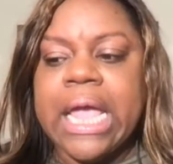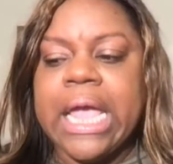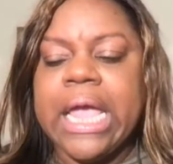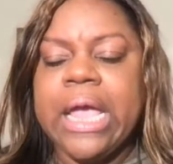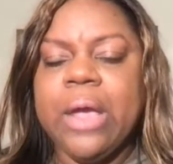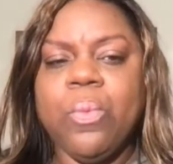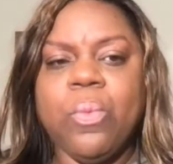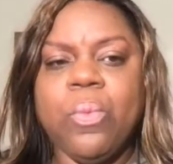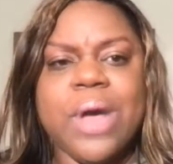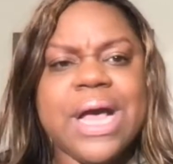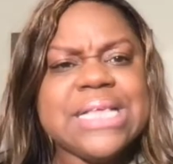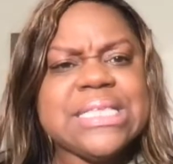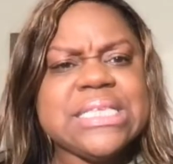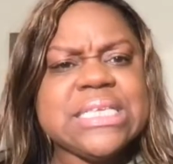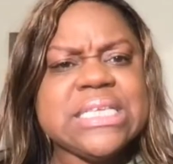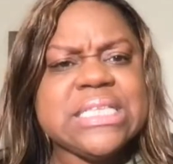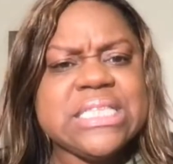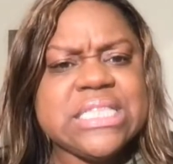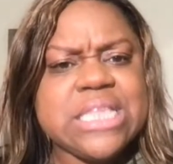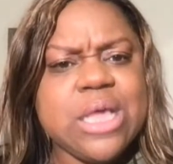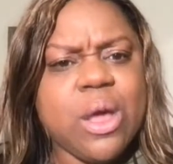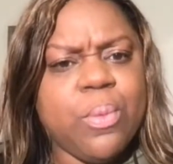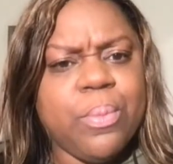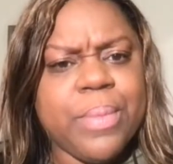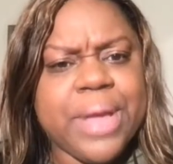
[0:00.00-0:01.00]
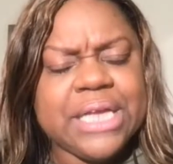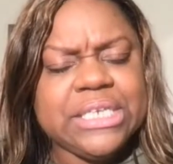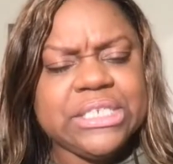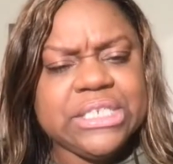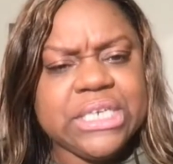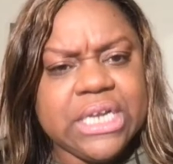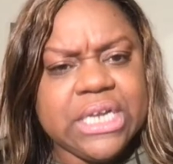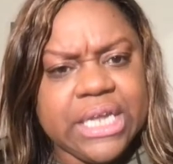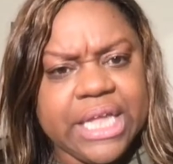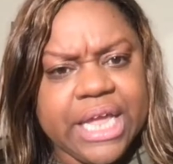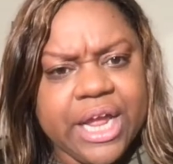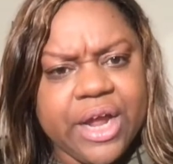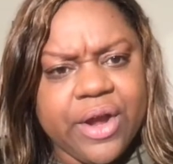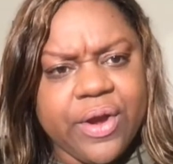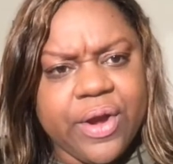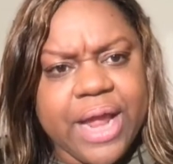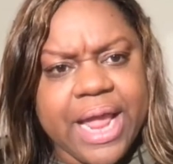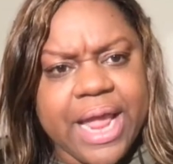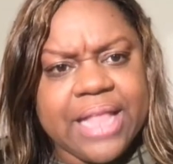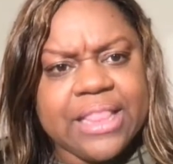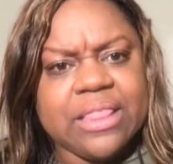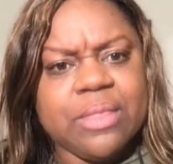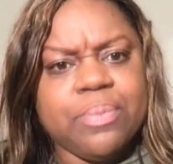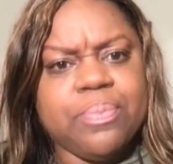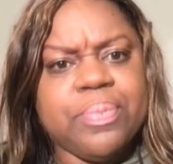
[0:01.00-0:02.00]
It wasn't so much clear
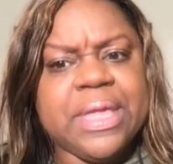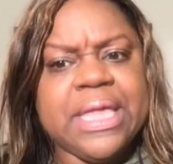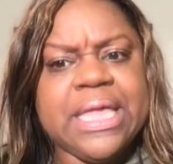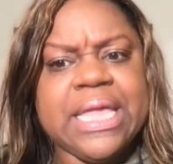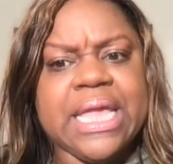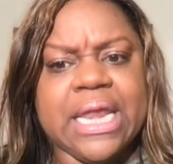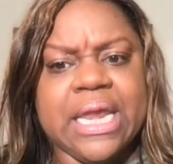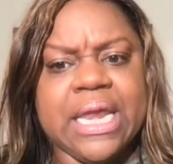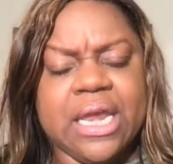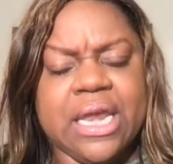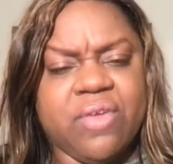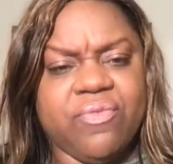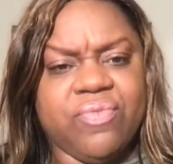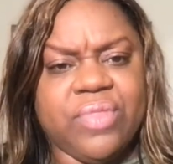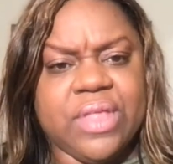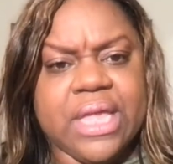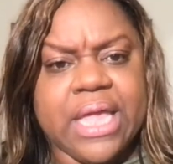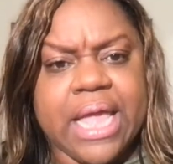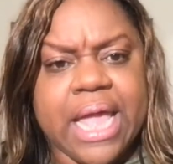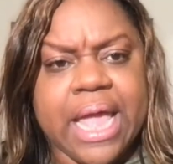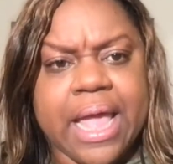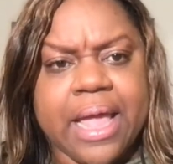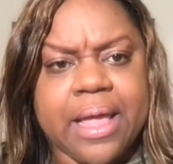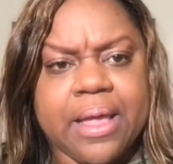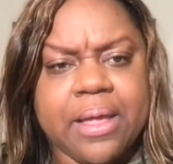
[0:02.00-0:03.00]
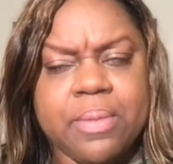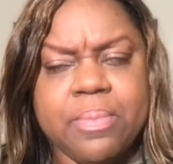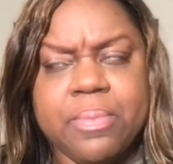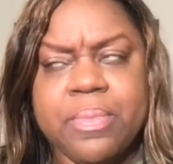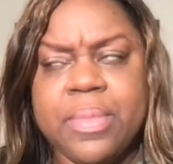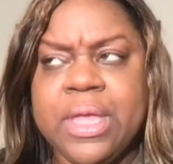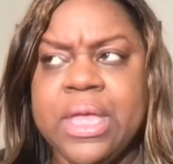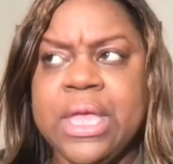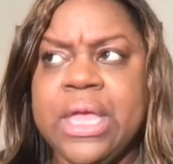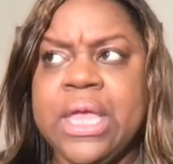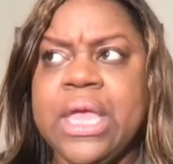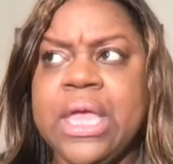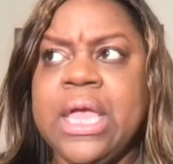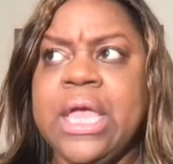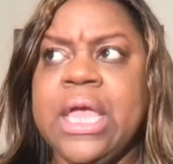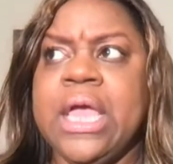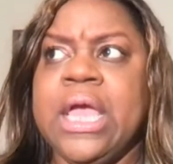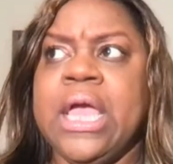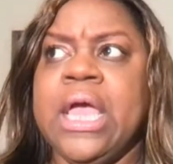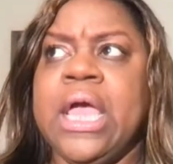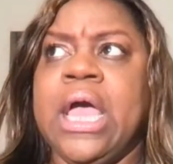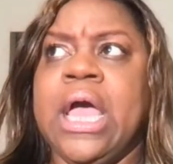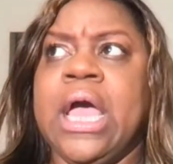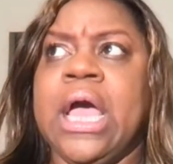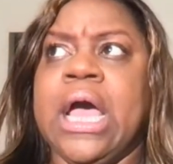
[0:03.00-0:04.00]
at the beginning of the game.
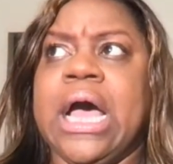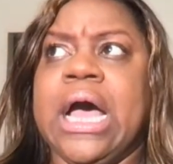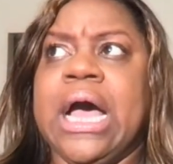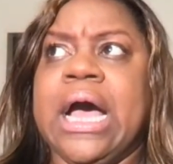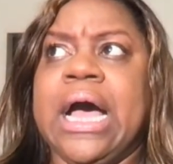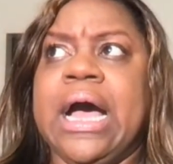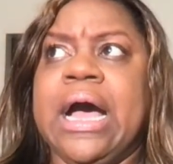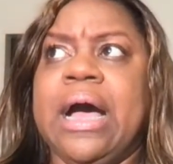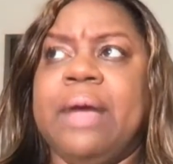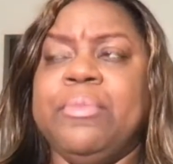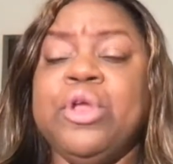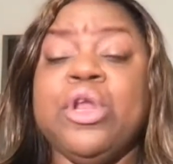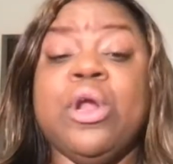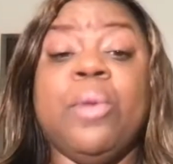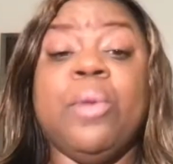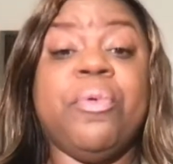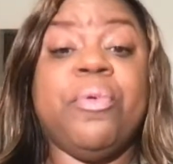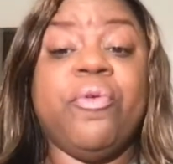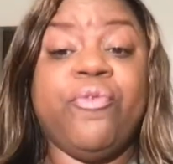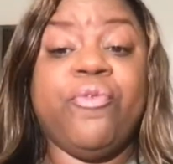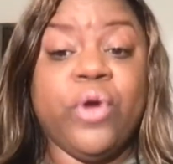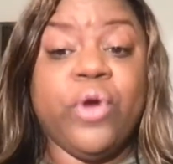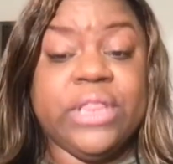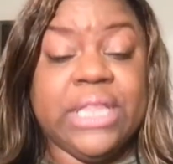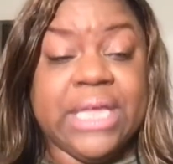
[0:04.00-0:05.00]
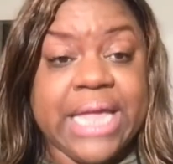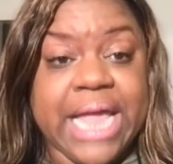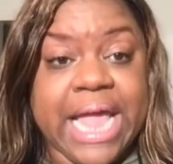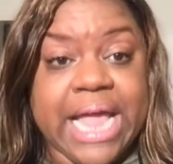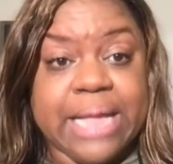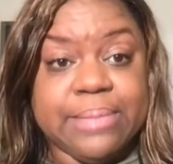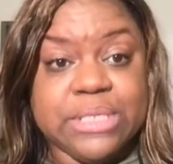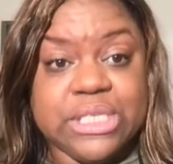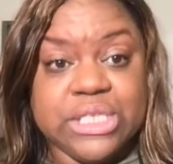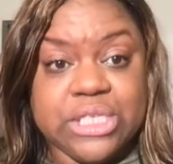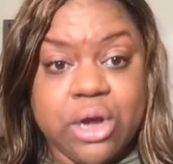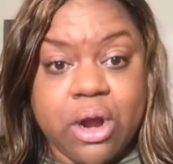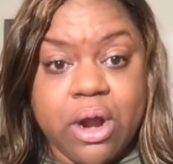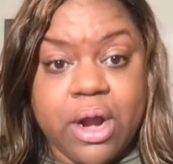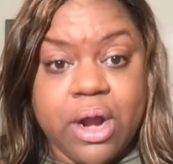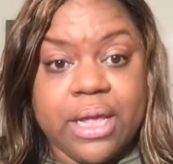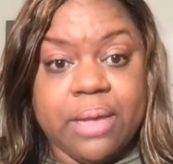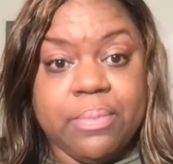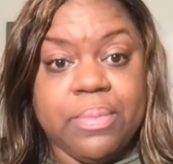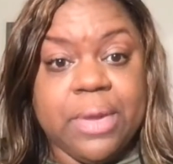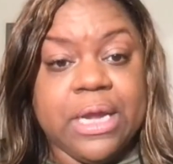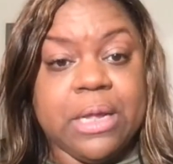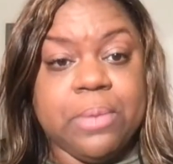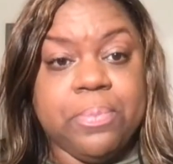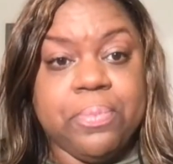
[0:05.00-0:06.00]
Before the game
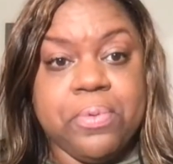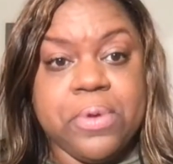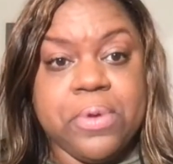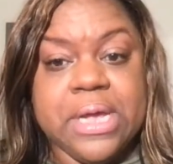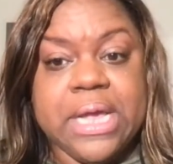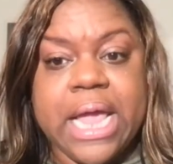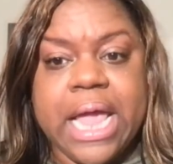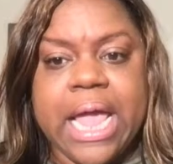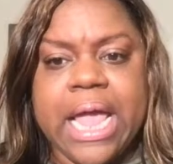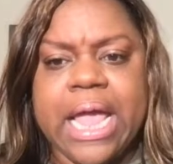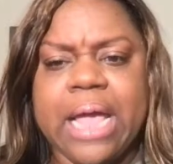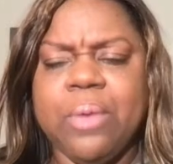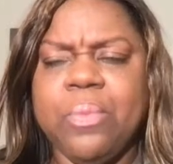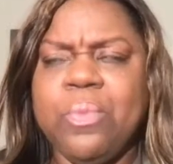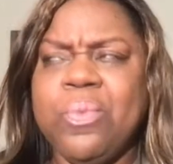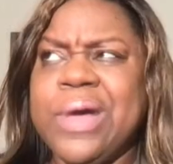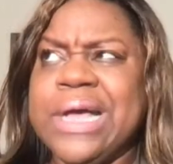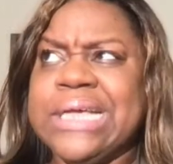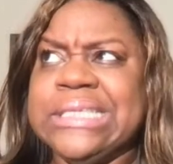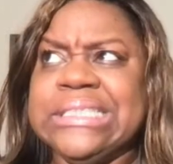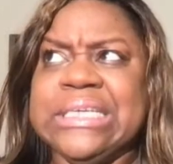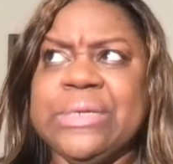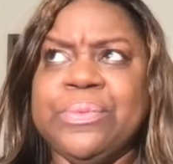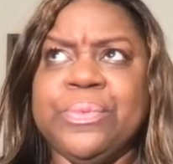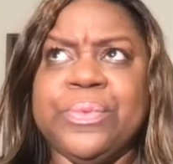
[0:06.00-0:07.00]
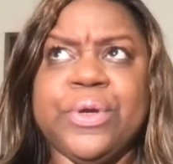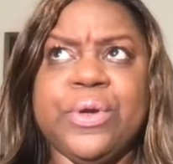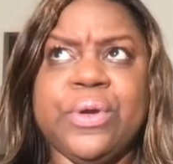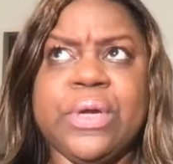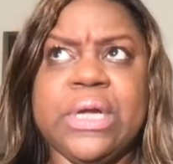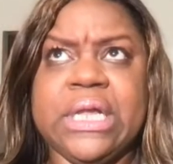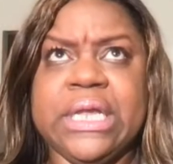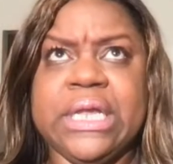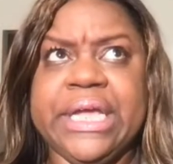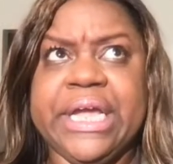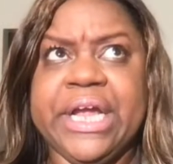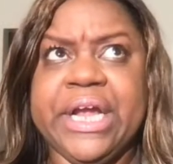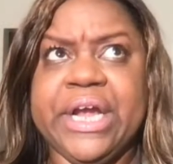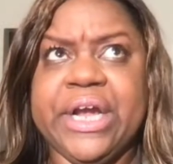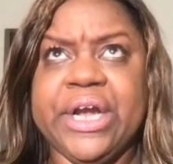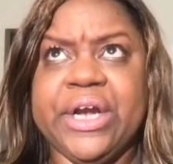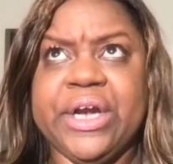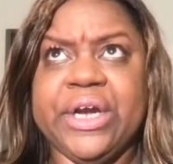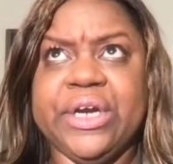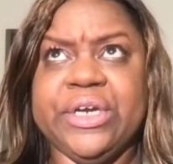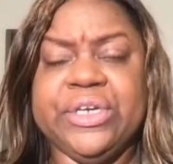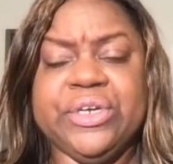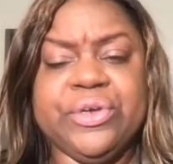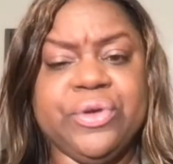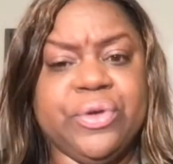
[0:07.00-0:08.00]
started, meaning pregame. Wasn't real
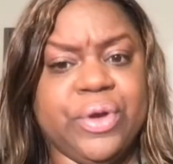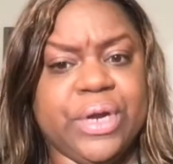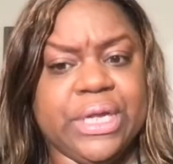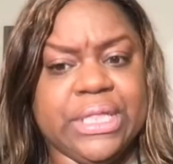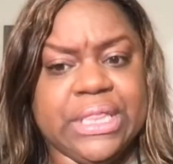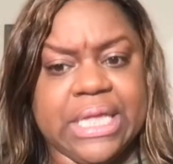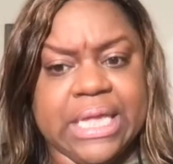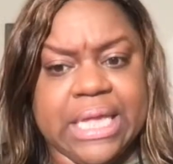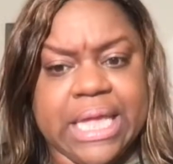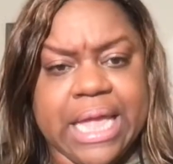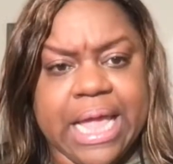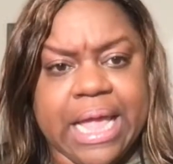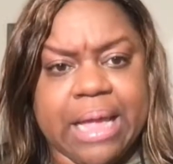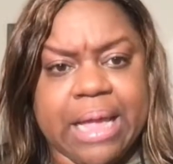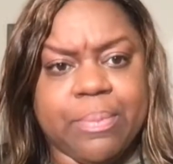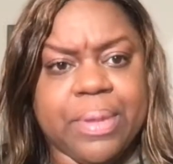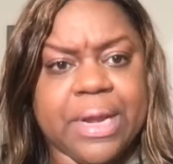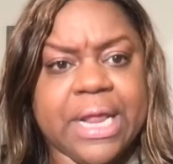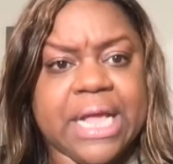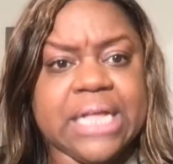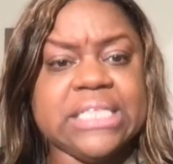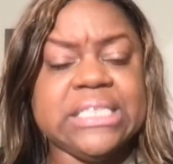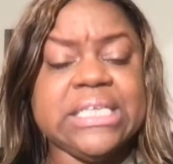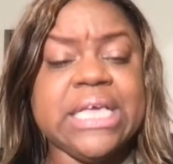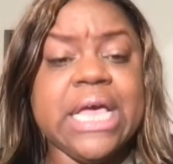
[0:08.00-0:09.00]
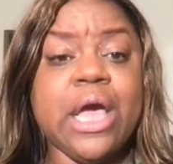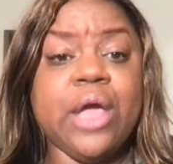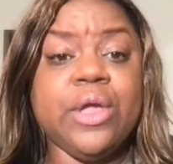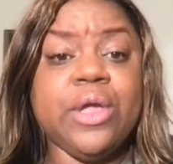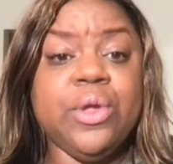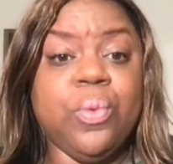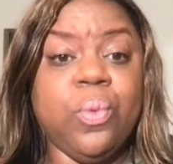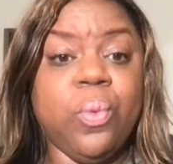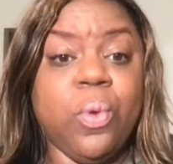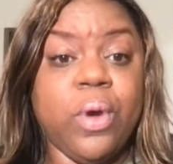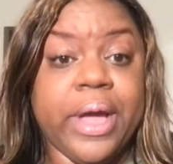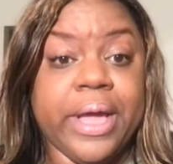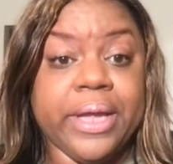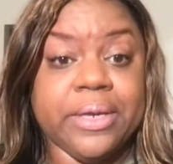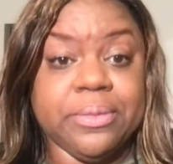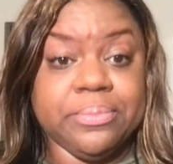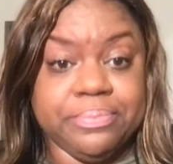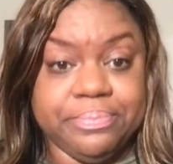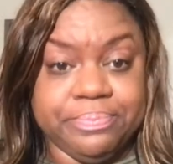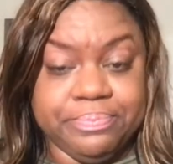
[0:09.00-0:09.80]
clear during the game, but I tell you what.